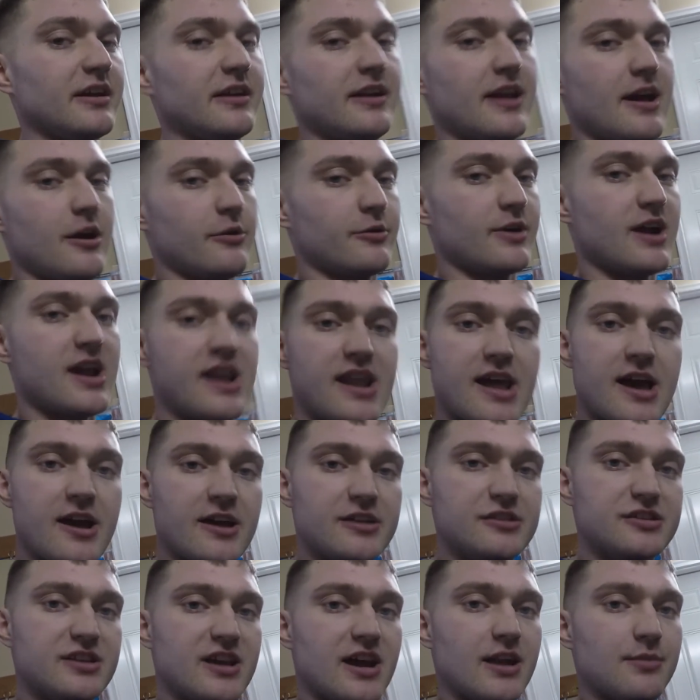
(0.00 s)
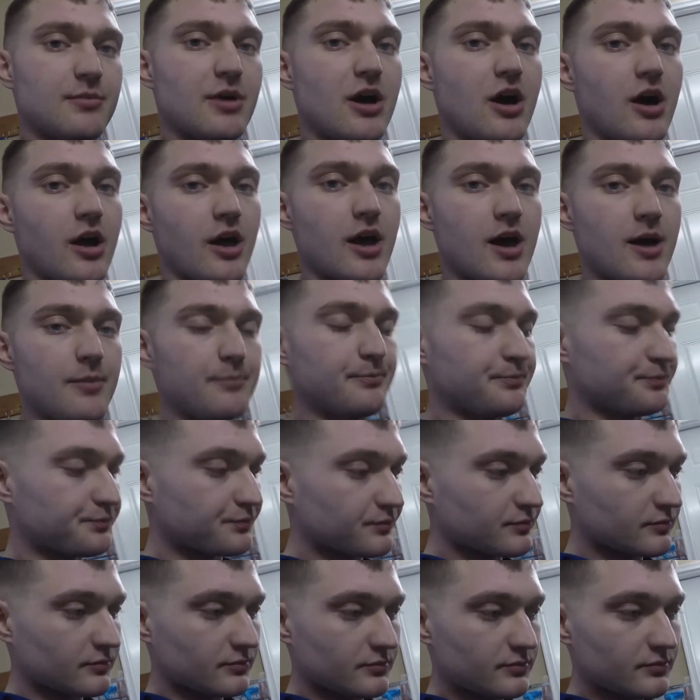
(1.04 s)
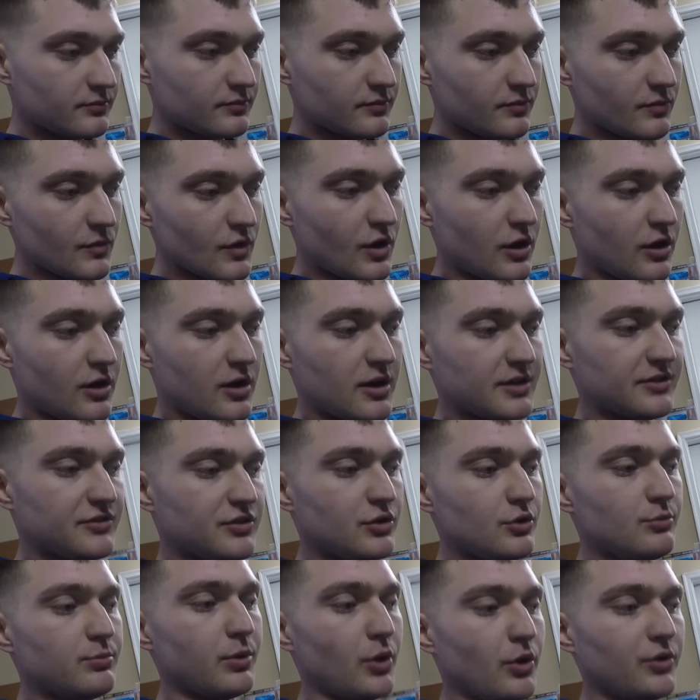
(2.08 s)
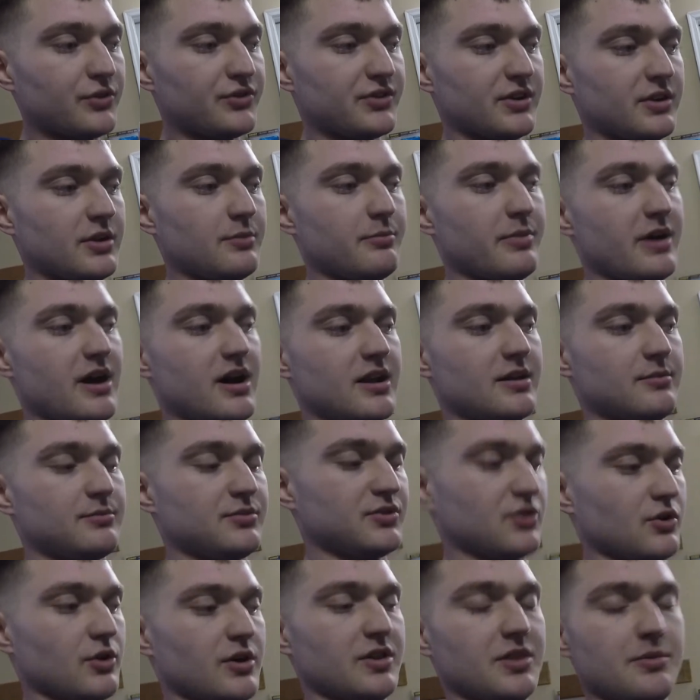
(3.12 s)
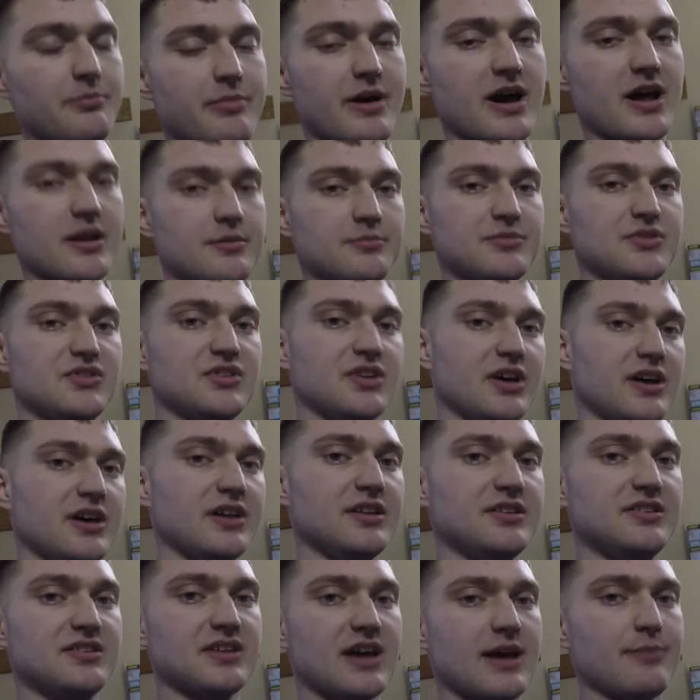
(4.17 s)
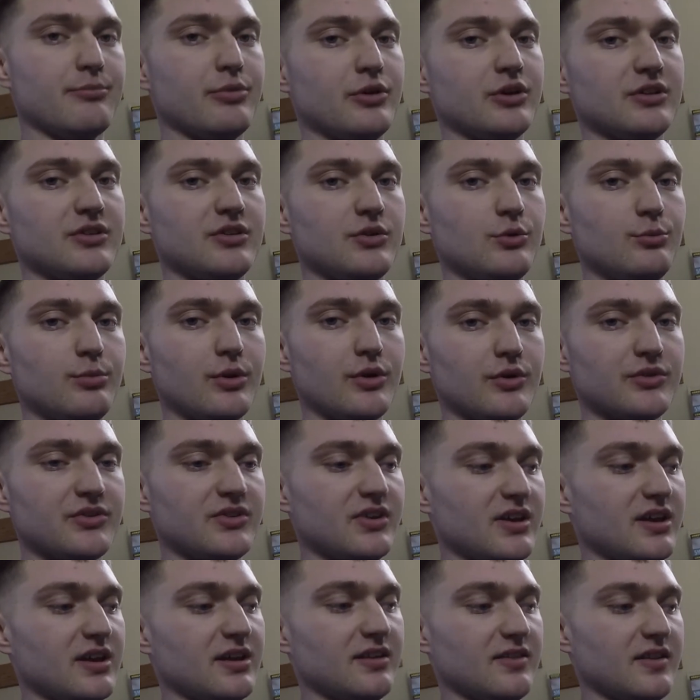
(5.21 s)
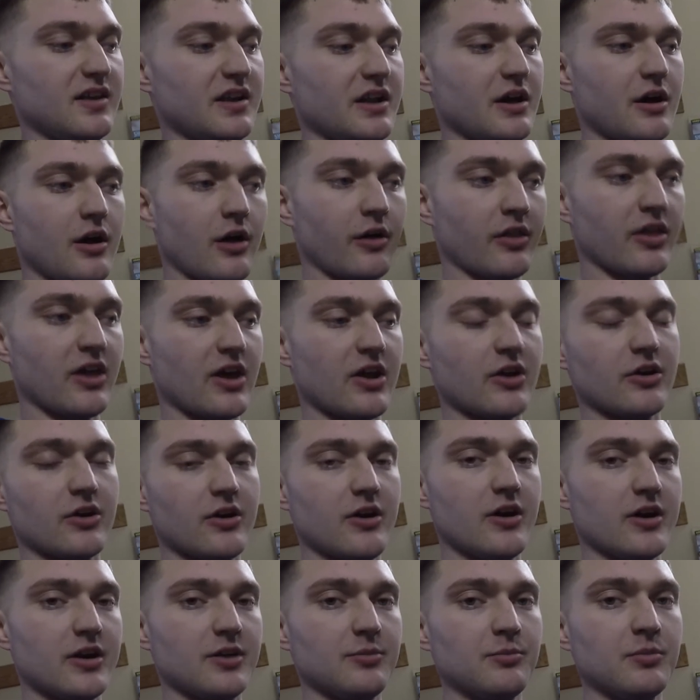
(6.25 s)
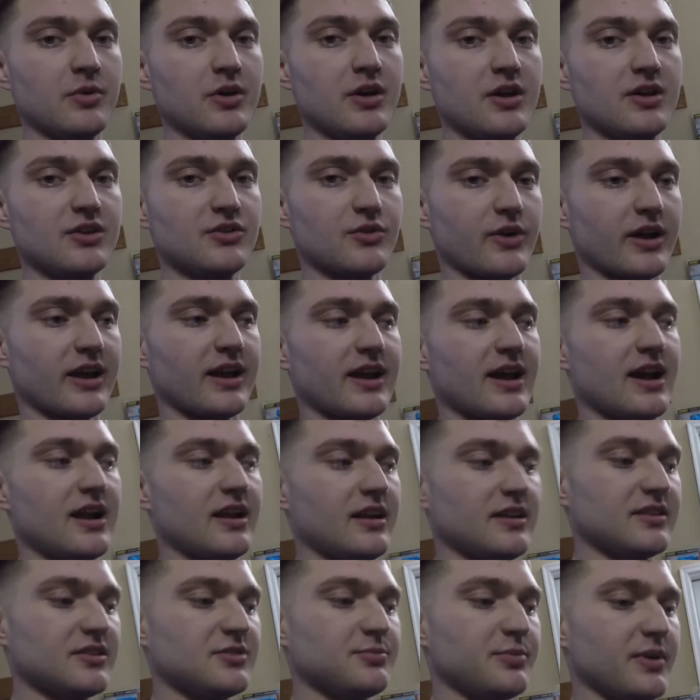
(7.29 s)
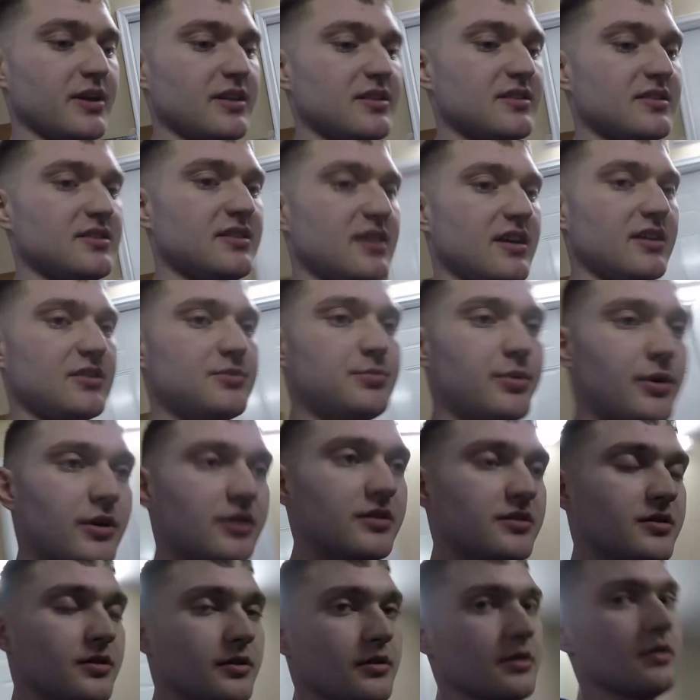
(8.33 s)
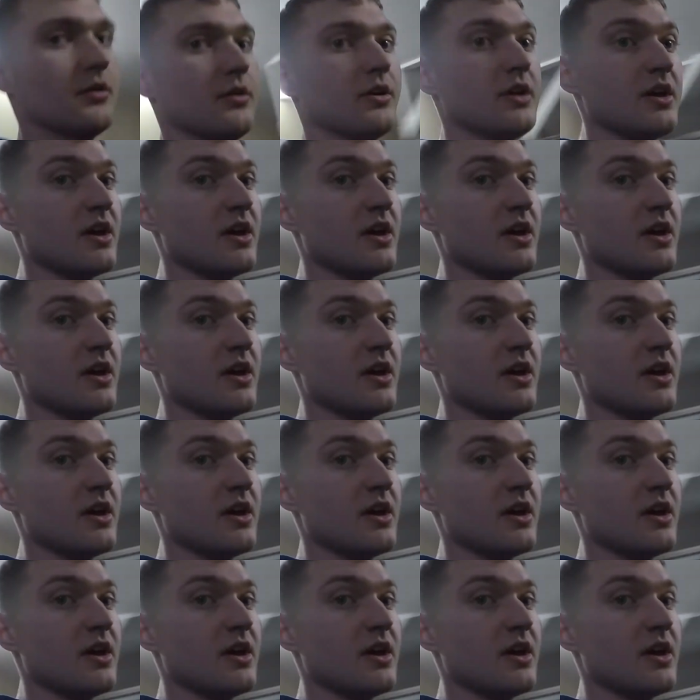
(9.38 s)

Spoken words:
Now right now I just got them hung up on 2 bolts on the bottom. So on the bottom studs I put 2 bolts in and then hung the header on them, so I can kind of explain this next part to you.